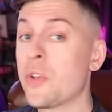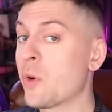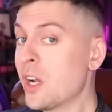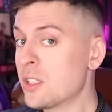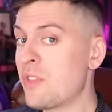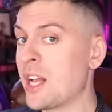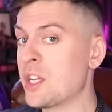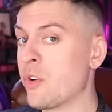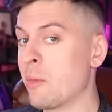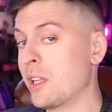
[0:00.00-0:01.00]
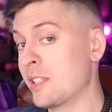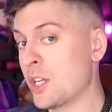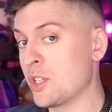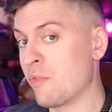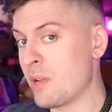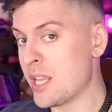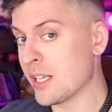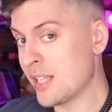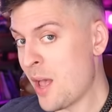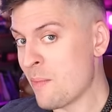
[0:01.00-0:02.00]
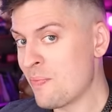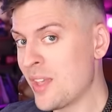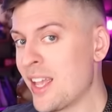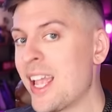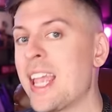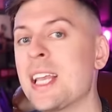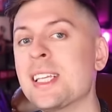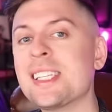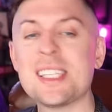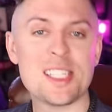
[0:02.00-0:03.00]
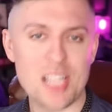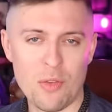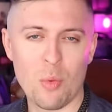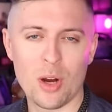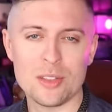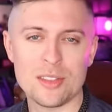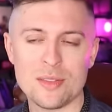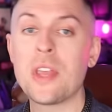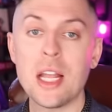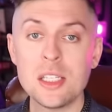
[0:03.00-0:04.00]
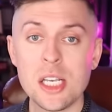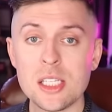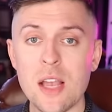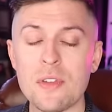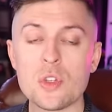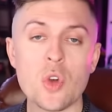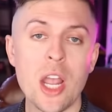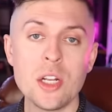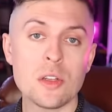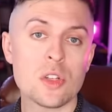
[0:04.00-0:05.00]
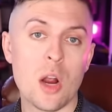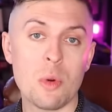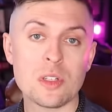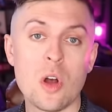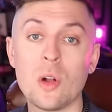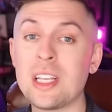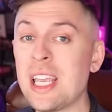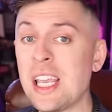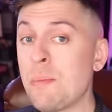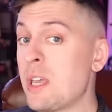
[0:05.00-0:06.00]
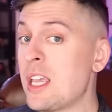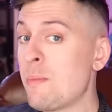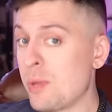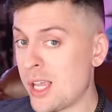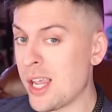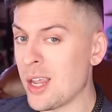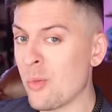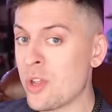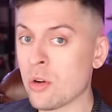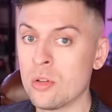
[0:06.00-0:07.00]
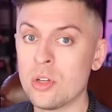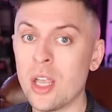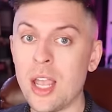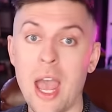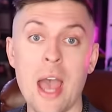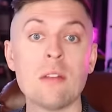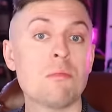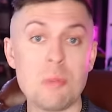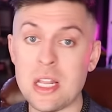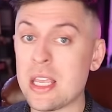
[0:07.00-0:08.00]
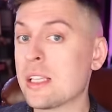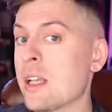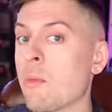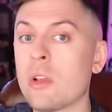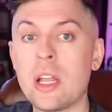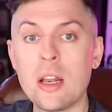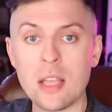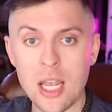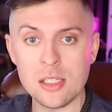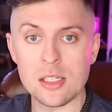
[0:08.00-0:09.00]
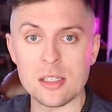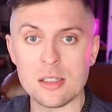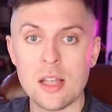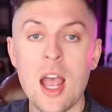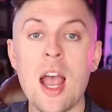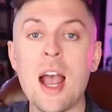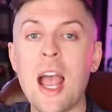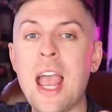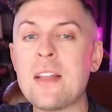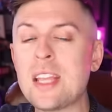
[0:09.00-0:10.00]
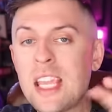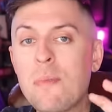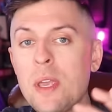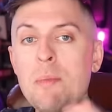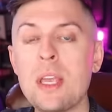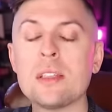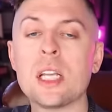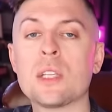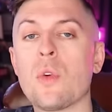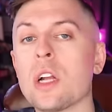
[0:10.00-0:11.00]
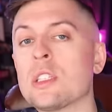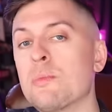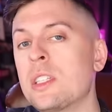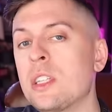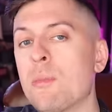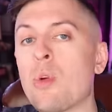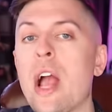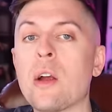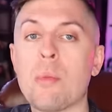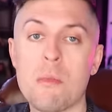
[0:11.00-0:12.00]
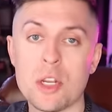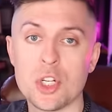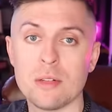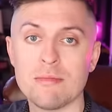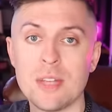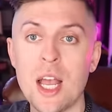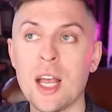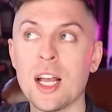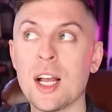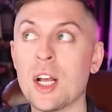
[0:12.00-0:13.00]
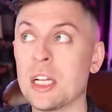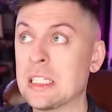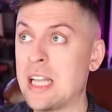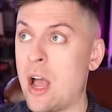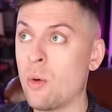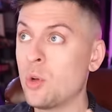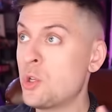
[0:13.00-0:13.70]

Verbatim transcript: the crux of that decriminalization of BDSM is safe words. Now the NCSF is trying to start what's called EPP when you're looking at BDSM related cases. And EPP stands for explicit prior permission. Now,